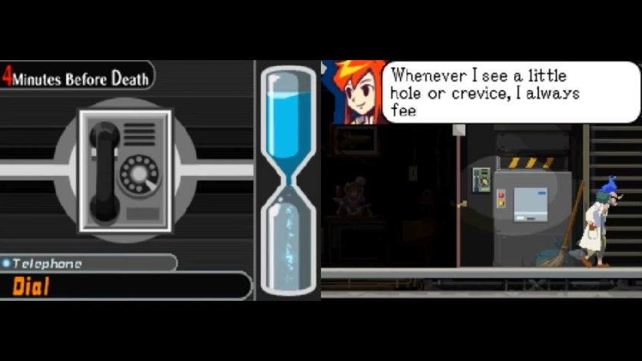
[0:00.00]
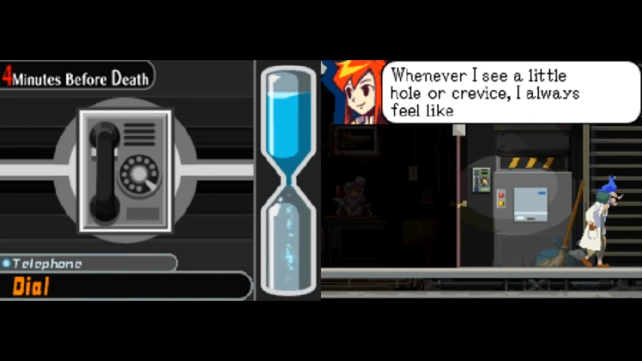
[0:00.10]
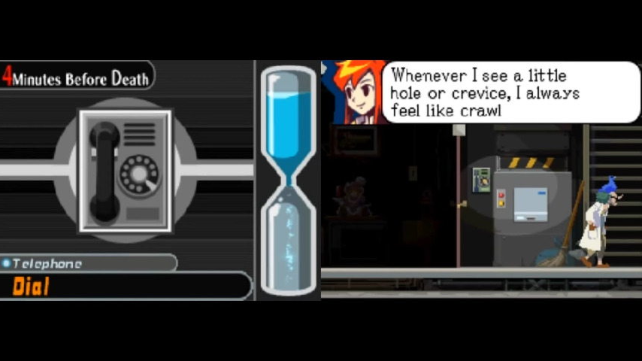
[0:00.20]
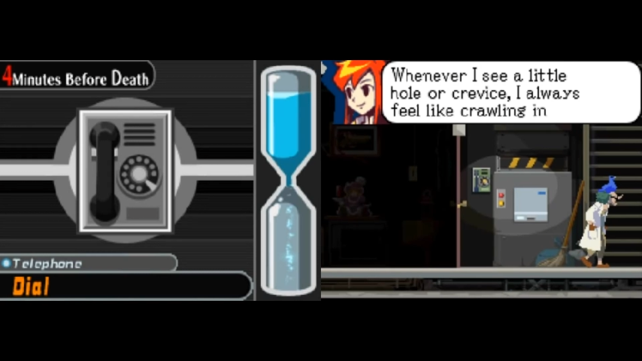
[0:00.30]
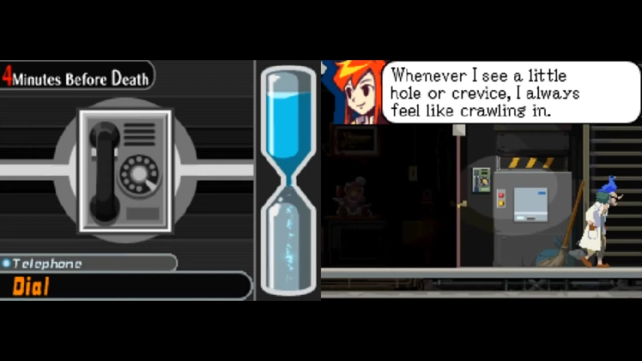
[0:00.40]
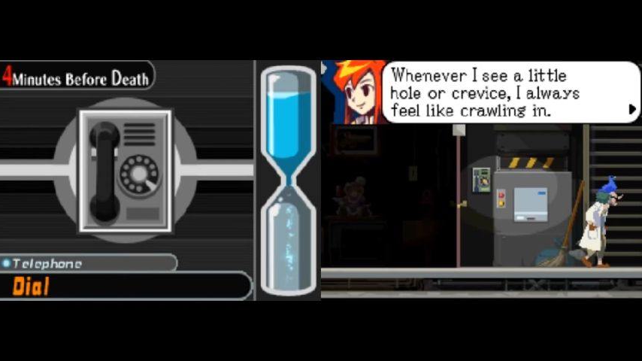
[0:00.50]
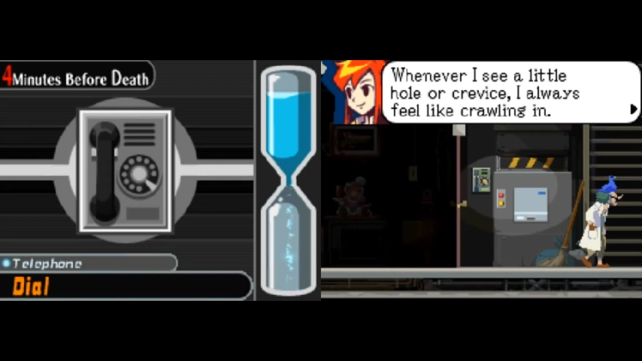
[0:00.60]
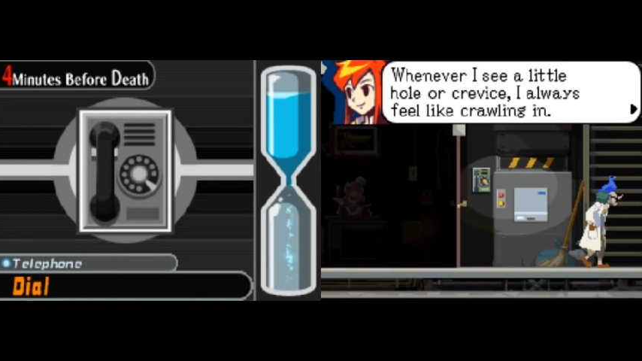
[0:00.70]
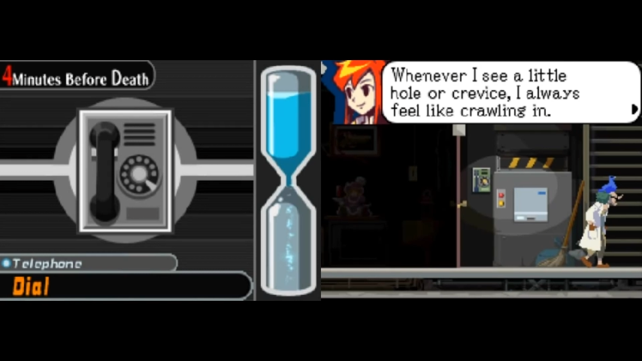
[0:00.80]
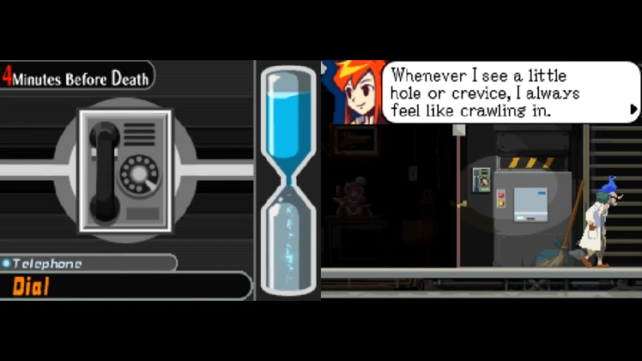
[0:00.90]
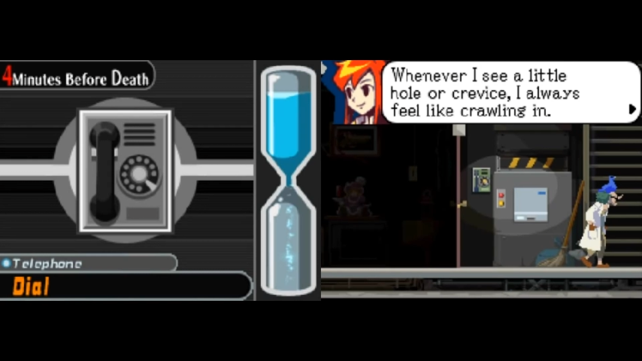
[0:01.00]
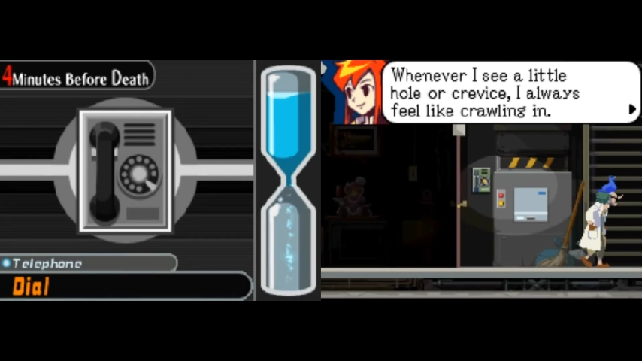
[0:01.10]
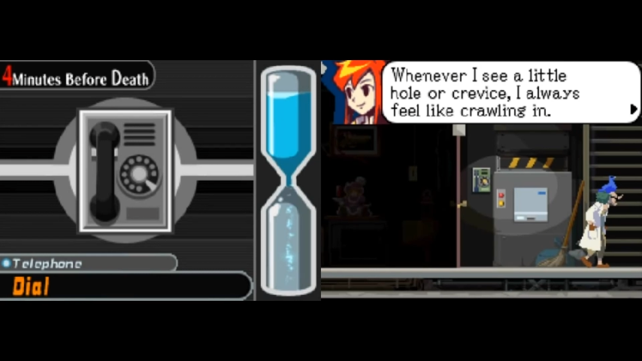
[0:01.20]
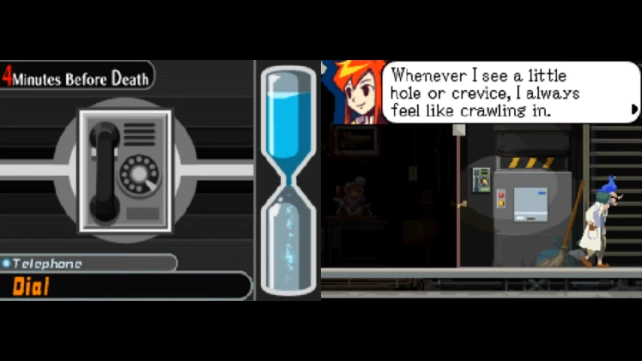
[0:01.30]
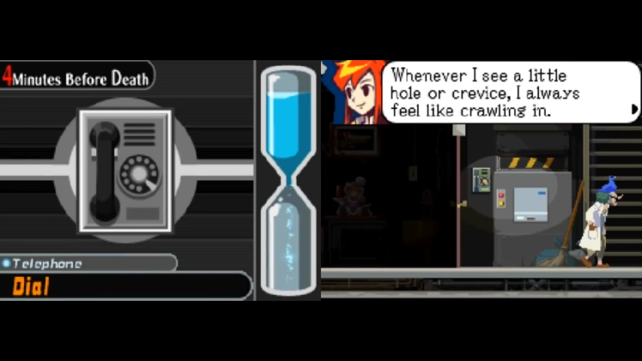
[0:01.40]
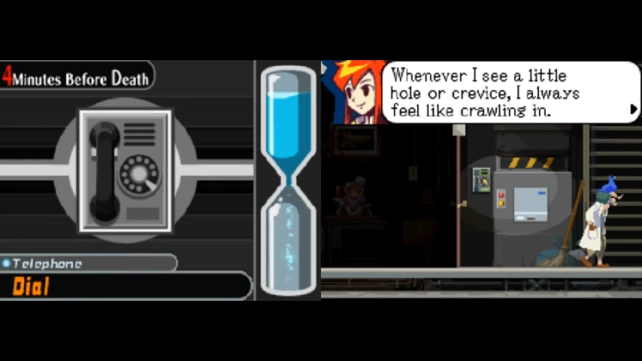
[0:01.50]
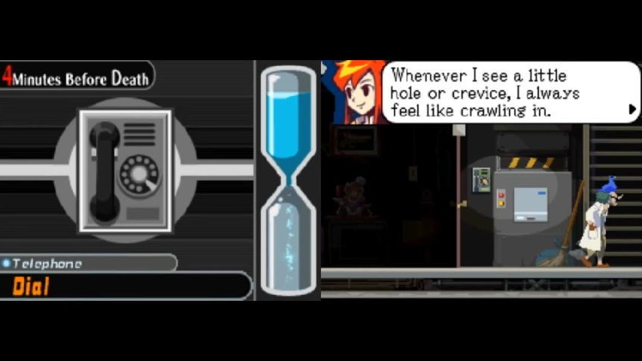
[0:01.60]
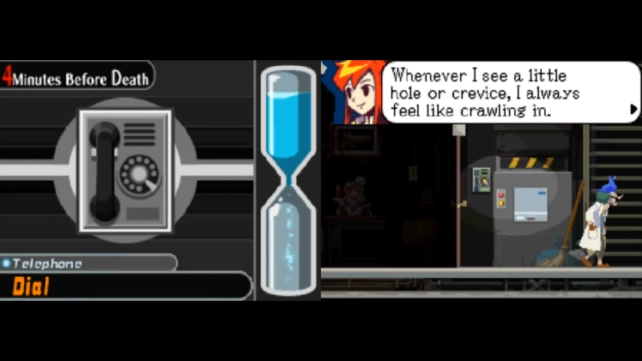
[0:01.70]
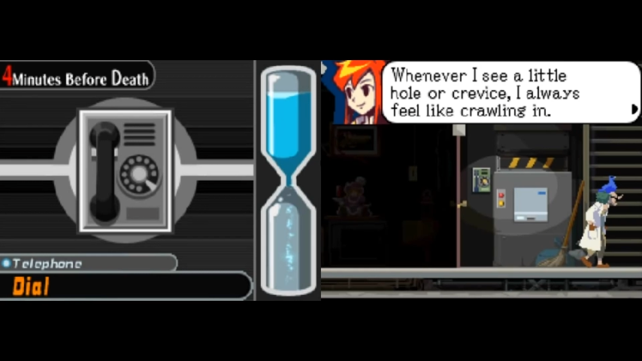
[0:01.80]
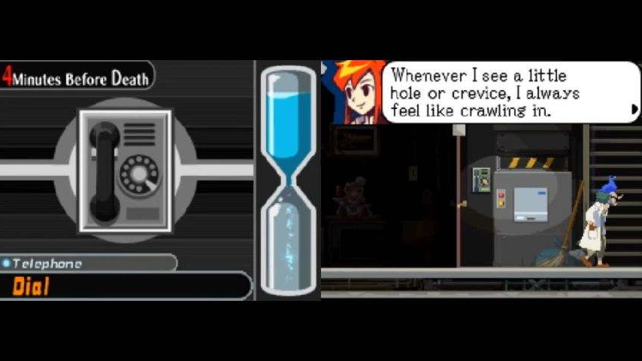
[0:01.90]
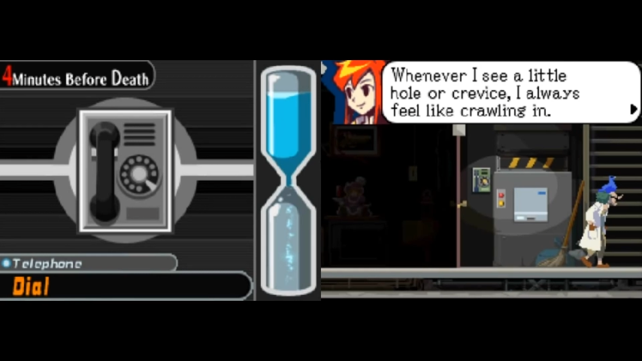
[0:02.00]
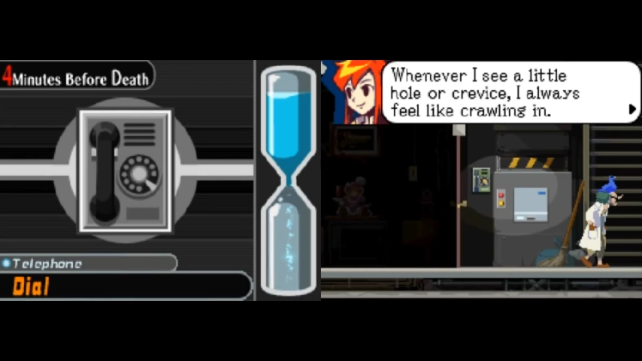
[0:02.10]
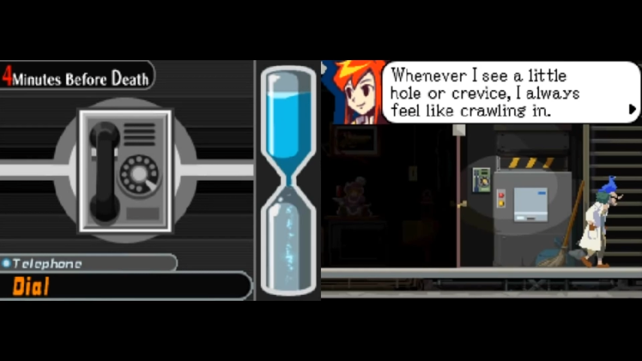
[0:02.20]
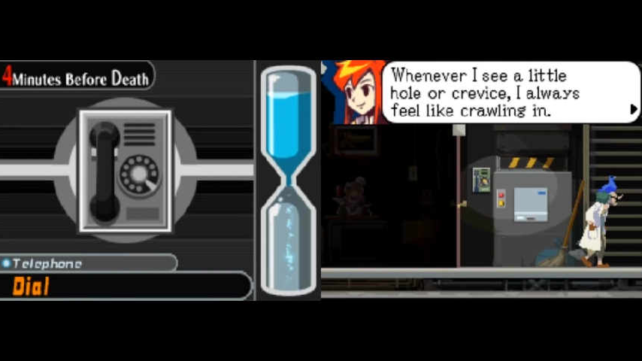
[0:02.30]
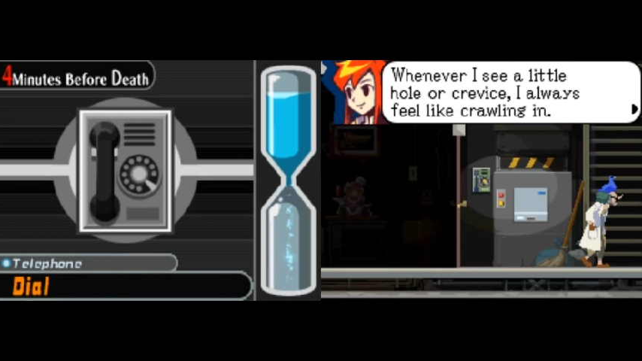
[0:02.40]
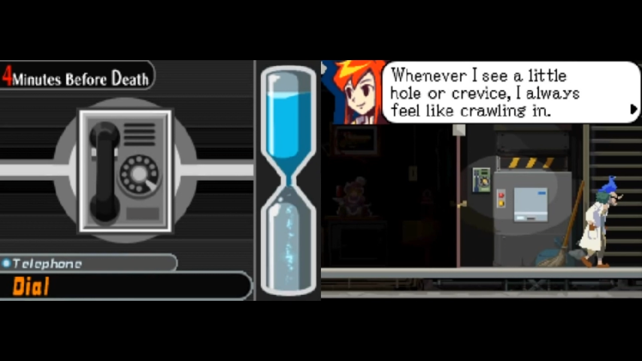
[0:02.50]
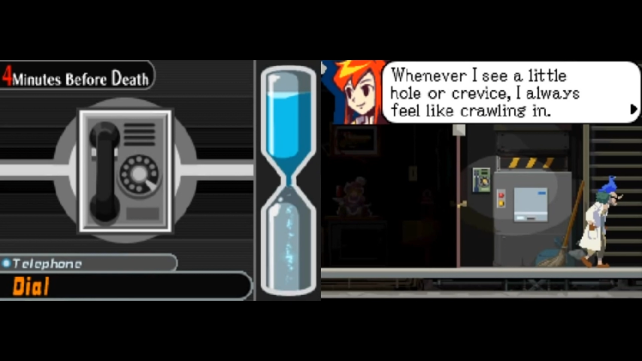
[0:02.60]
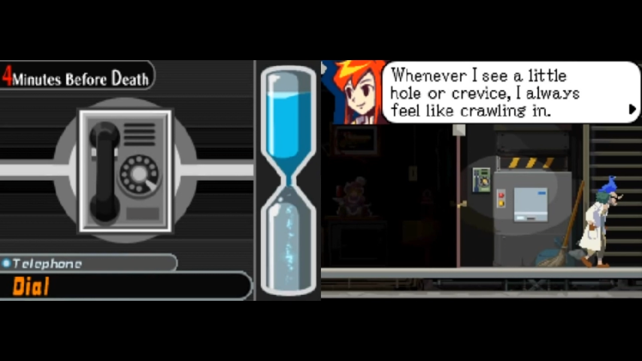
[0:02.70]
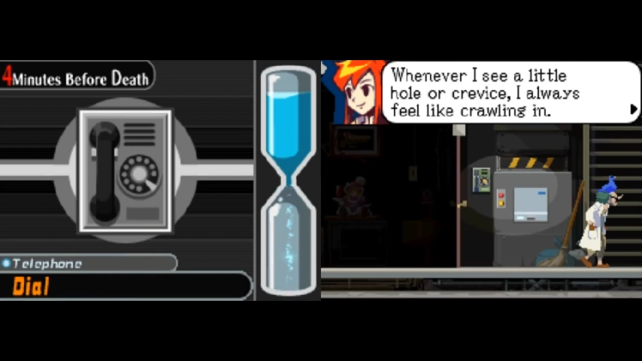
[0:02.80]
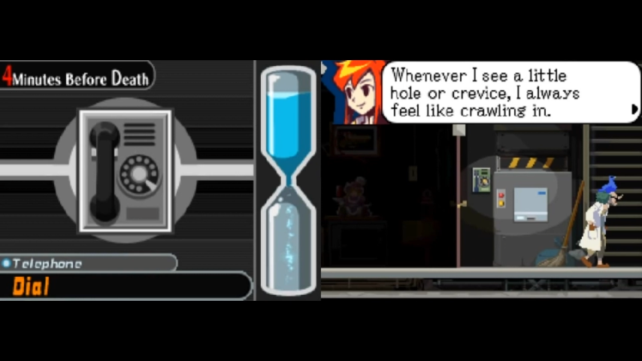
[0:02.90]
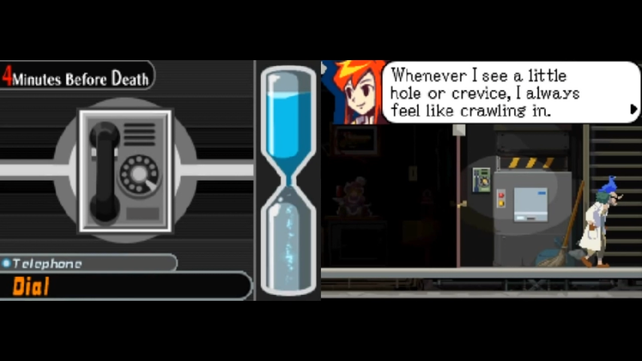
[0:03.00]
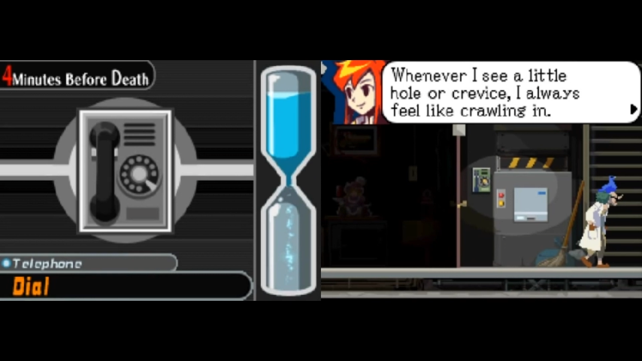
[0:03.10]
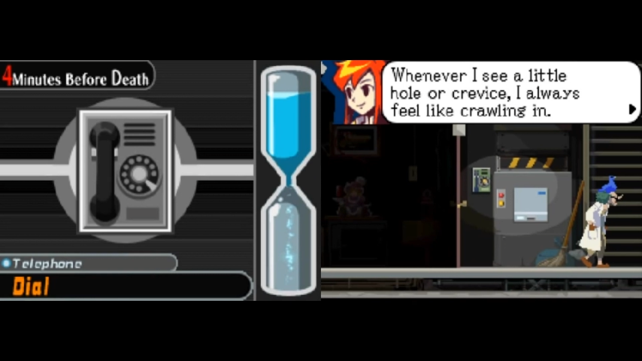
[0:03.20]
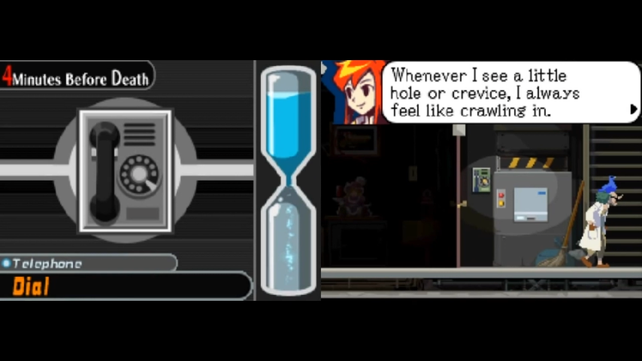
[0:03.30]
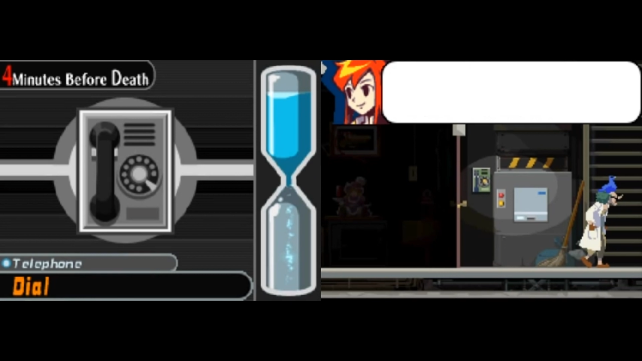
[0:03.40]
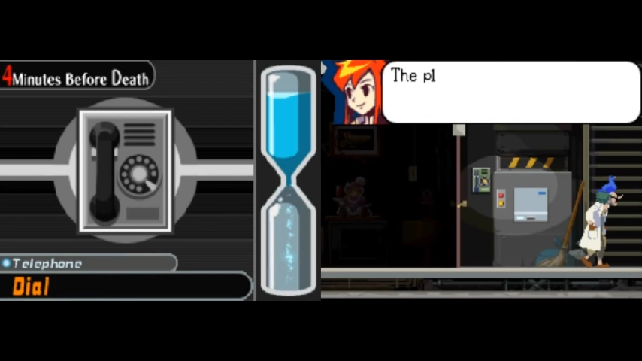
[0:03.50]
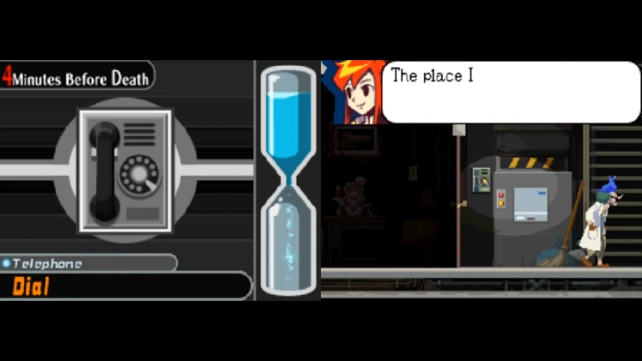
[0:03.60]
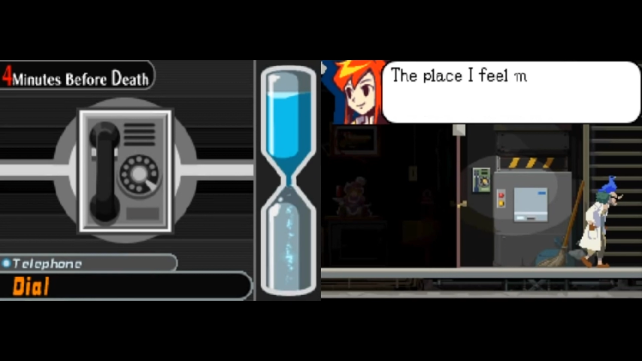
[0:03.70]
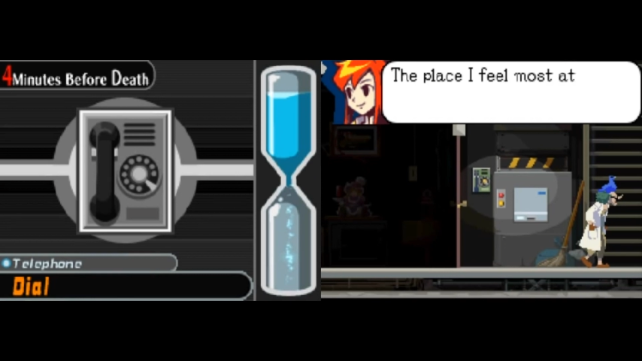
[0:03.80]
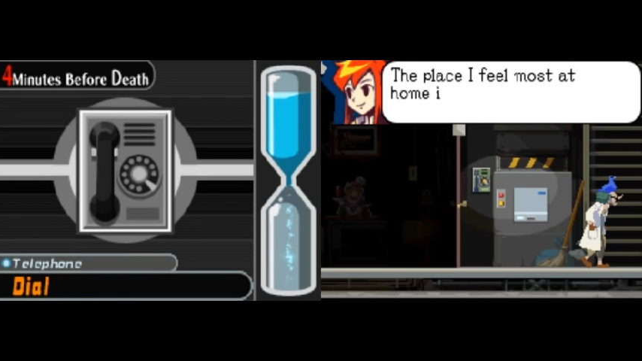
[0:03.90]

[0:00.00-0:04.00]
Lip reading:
Nobody's mouth can be seen.